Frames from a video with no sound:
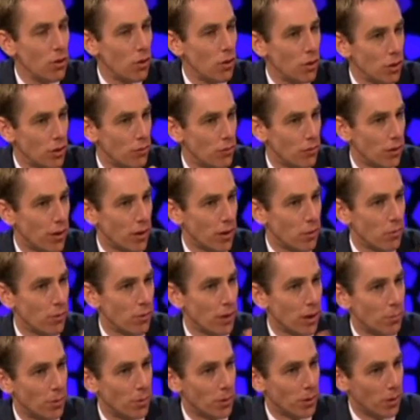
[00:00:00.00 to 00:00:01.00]
know you very
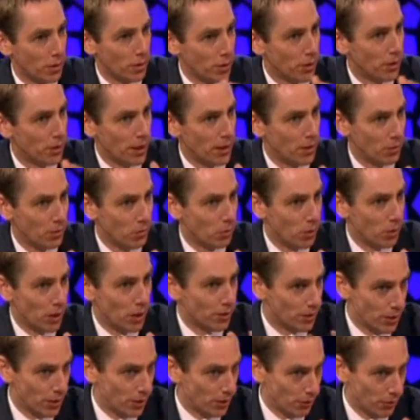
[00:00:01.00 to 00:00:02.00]
well, but other than
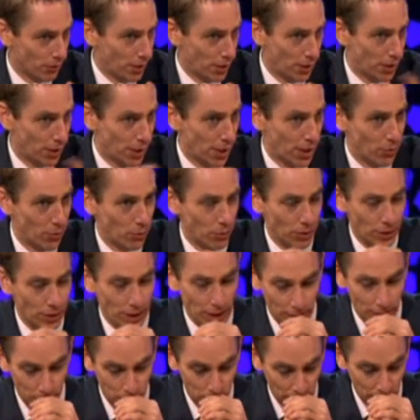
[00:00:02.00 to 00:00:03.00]
watching and reading like everyone
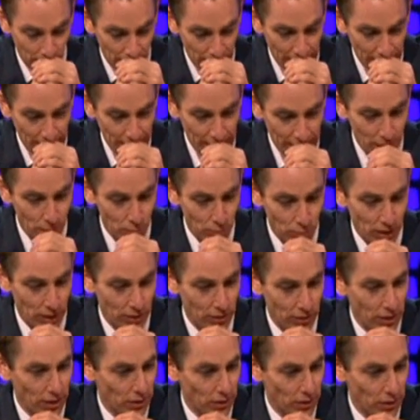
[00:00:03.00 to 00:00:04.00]
else, but I get the
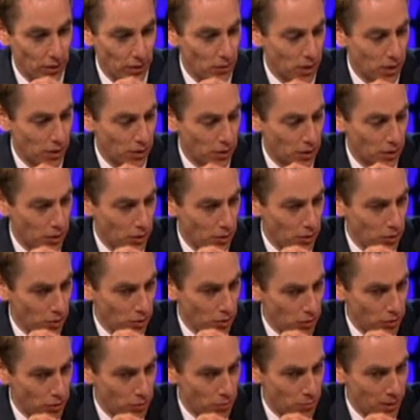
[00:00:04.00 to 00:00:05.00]
impression that you've got a
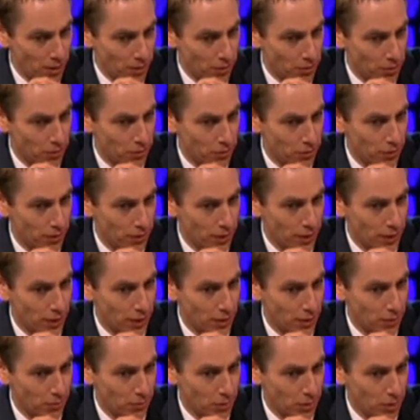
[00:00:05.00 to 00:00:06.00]
huge amount of
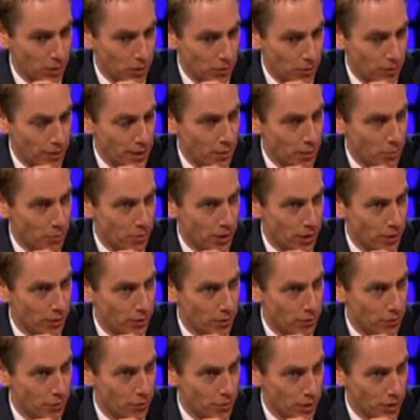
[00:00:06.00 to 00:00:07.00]
love and
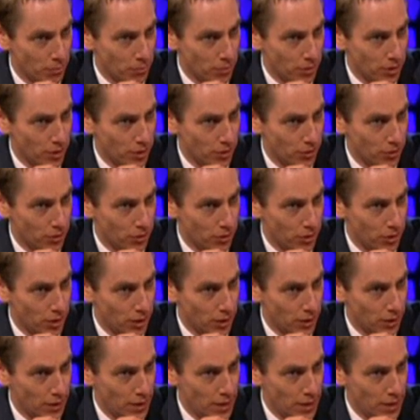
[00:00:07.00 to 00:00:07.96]
admiration for your mother, Julia.